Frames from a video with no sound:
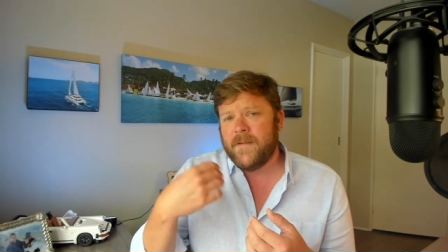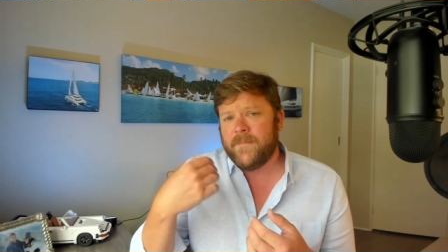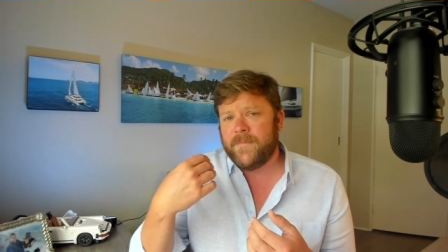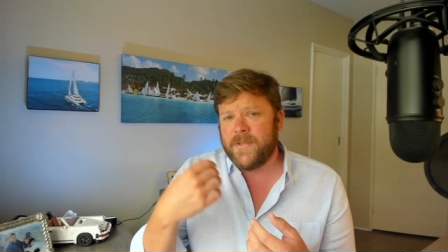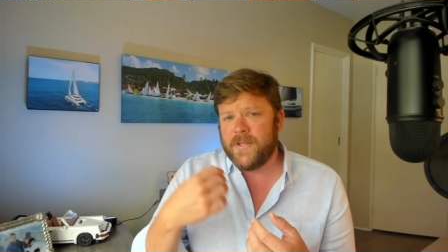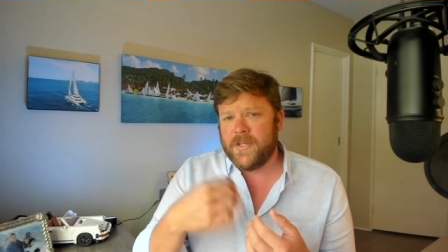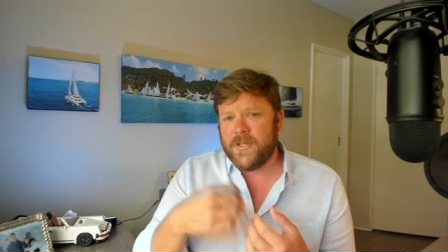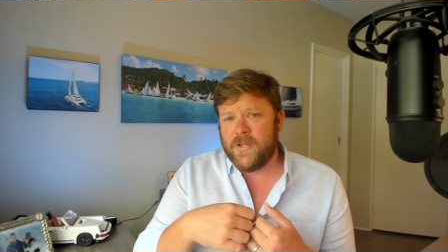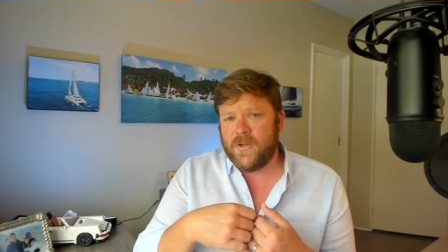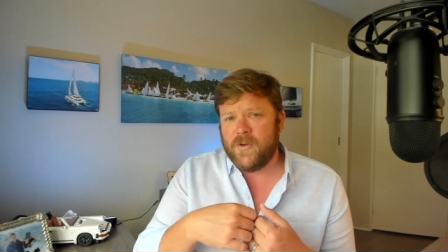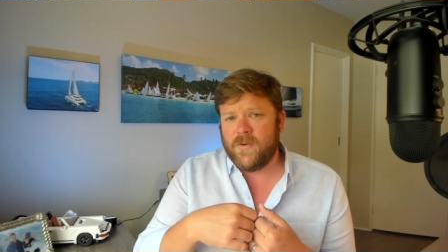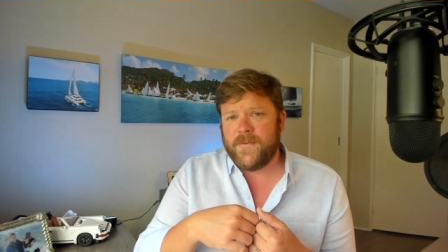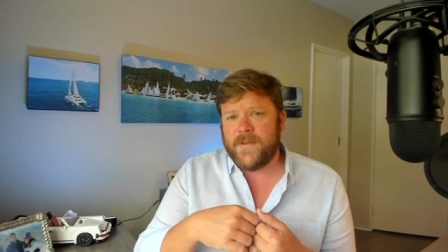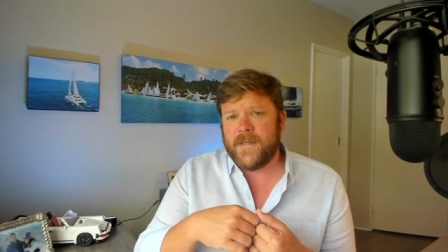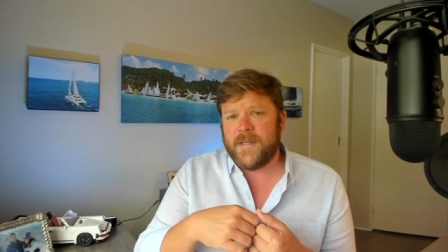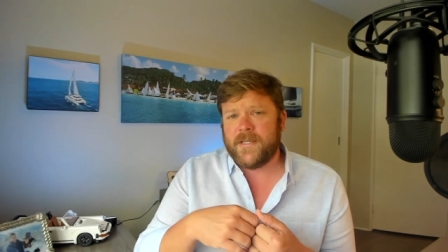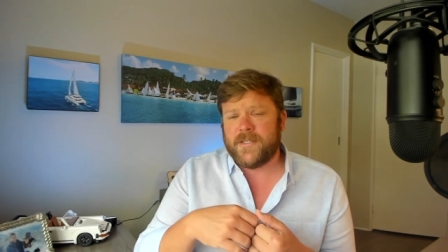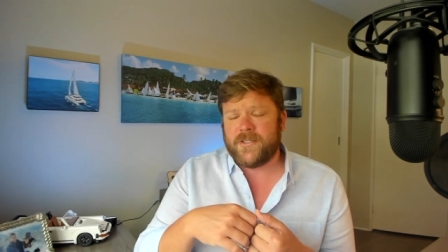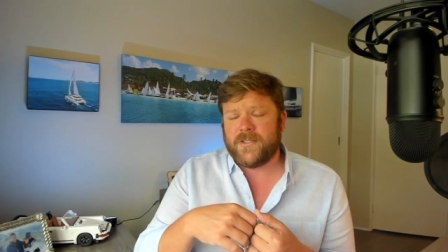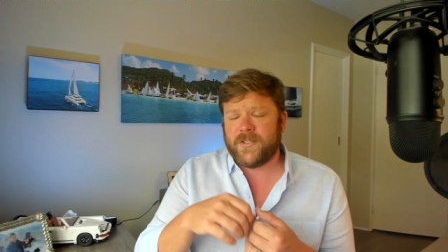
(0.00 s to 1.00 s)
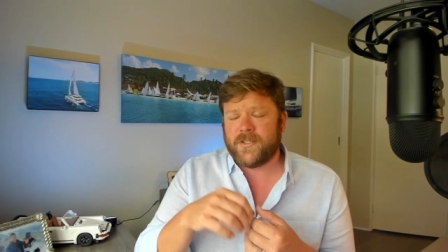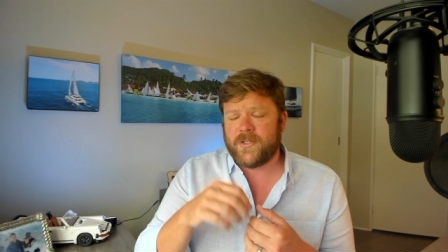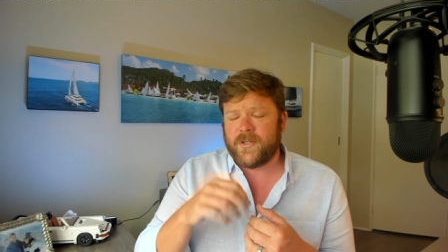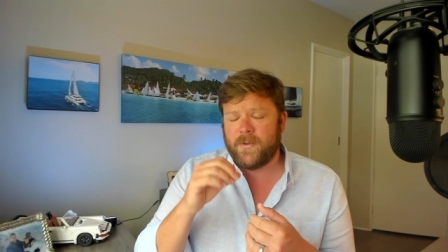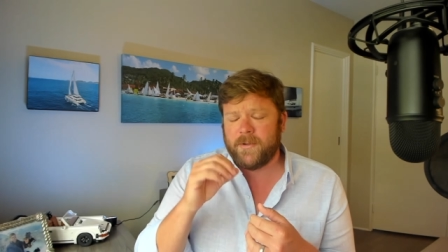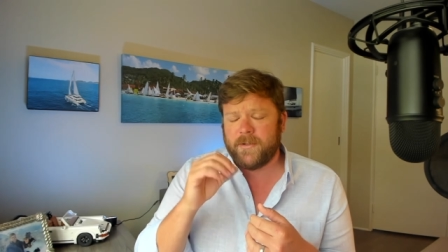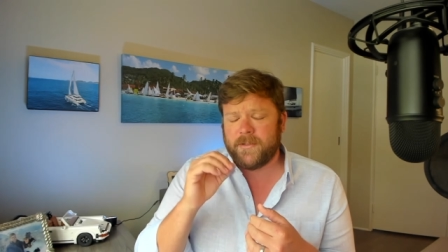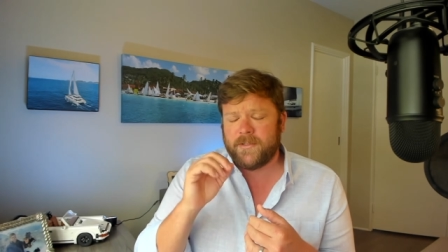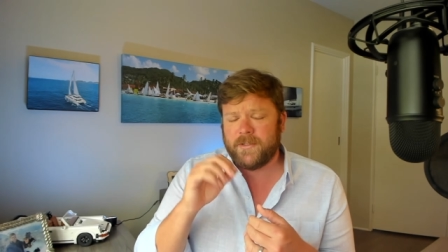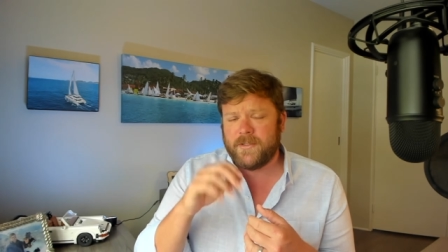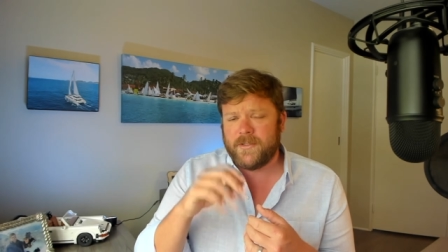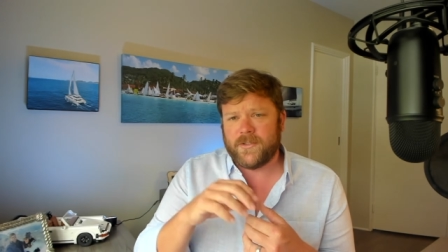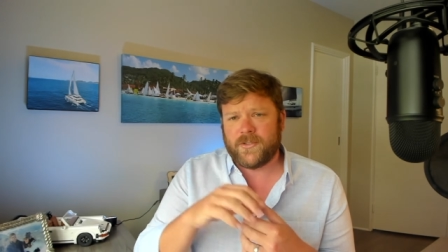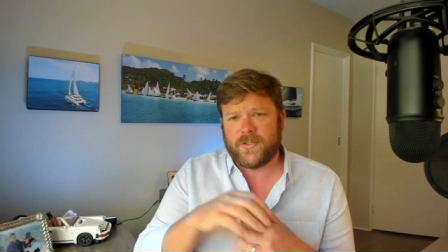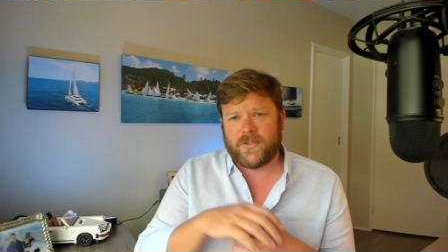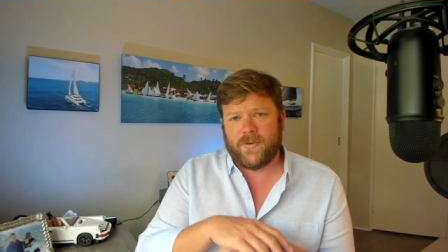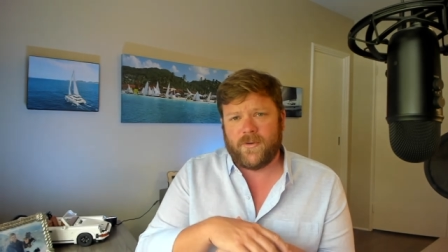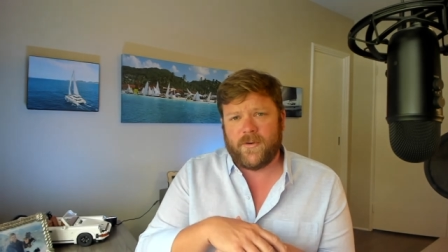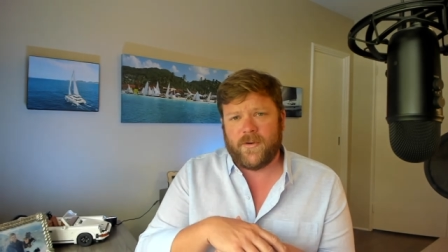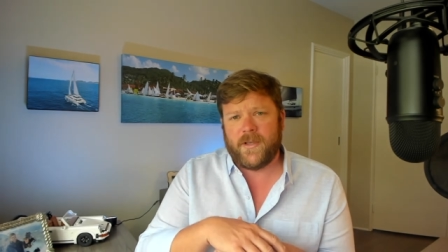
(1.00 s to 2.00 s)
the UV is just going to
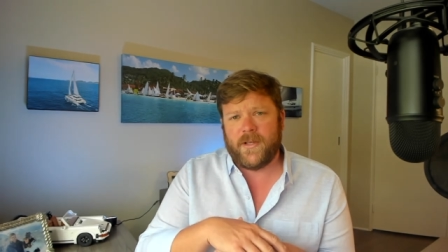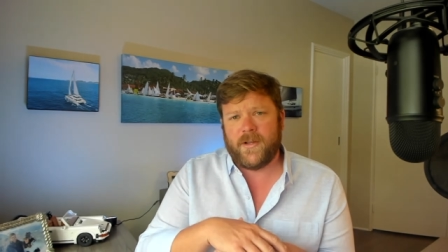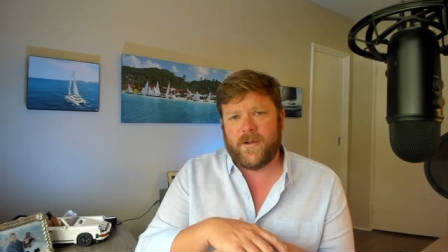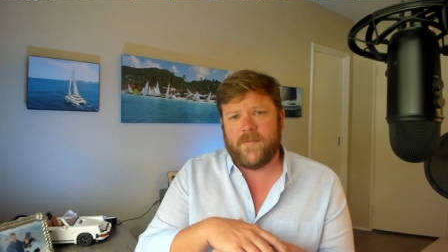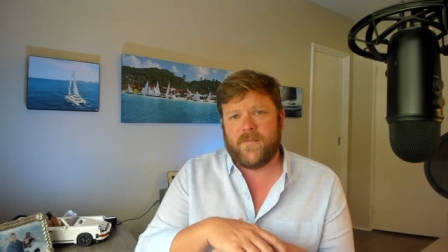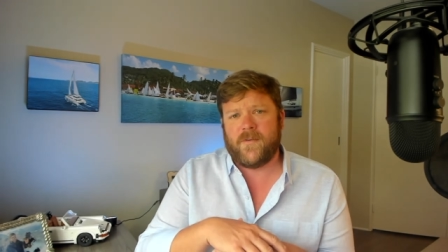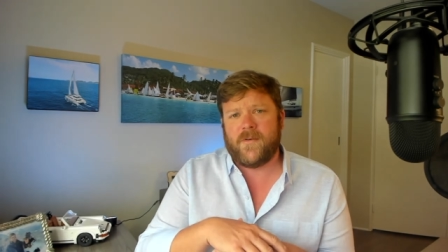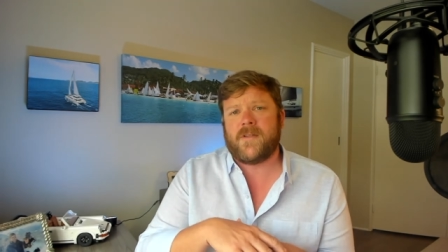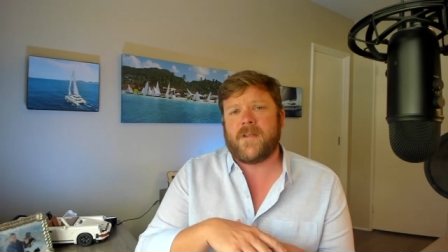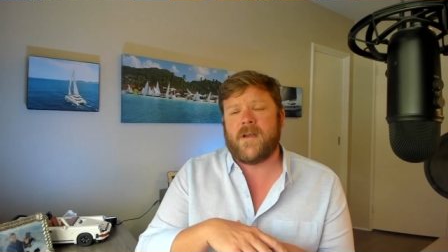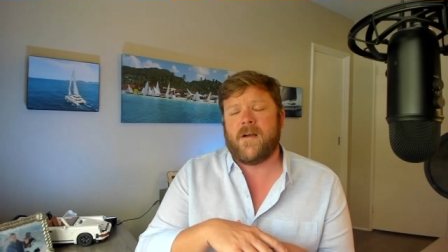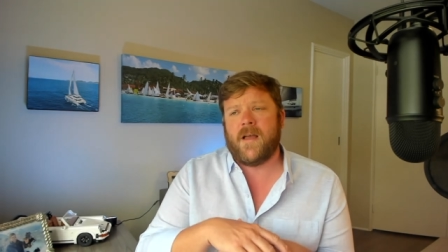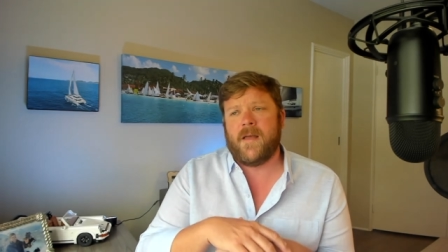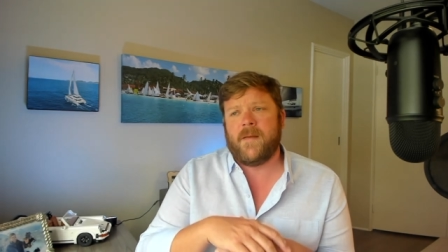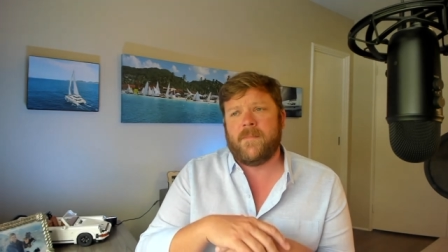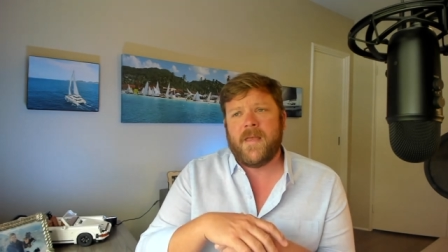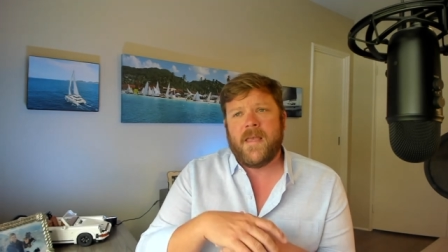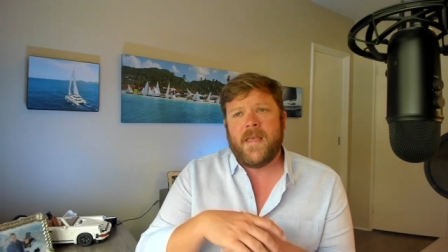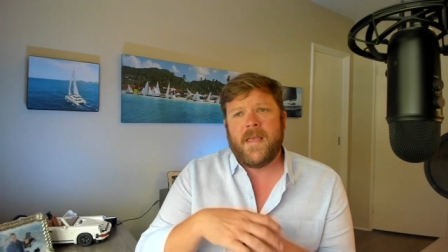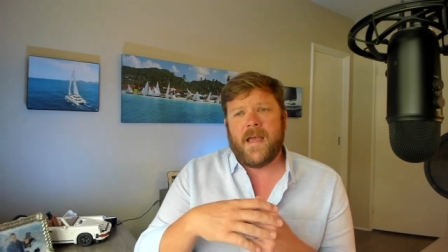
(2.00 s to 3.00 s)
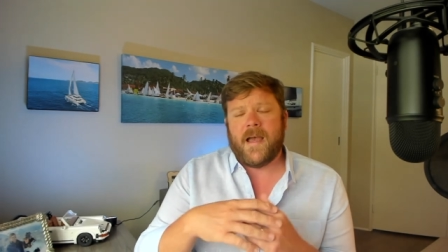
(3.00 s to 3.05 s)
destroy it over time.